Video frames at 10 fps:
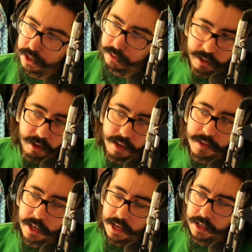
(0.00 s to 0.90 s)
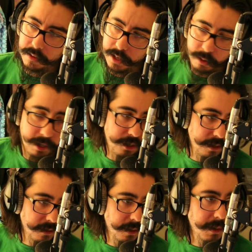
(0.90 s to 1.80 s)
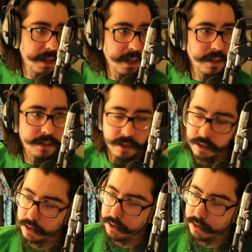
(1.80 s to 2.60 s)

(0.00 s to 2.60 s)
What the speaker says: If we don't have any questions that we can answer in